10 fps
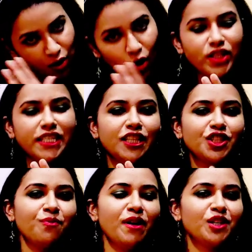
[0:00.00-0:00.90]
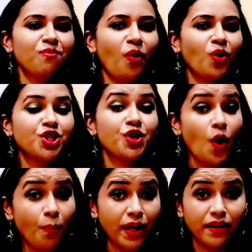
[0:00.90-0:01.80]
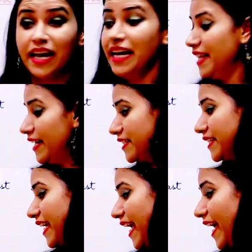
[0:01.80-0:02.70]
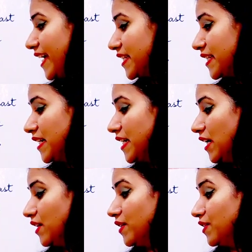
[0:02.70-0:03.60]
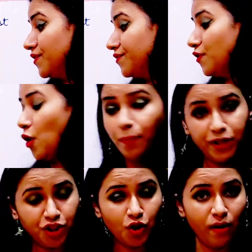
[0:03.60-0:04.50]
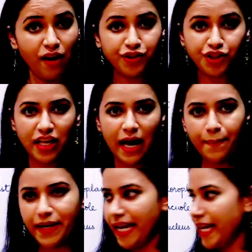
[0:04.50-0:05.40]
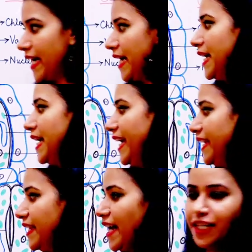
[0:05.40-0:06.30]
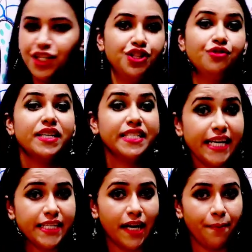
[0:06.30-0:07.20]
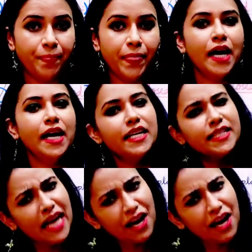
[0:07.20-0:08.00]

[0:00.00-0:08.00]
causing the stomatal pore to open. That is a case of open stoma, which is happening in light during daytime. Let's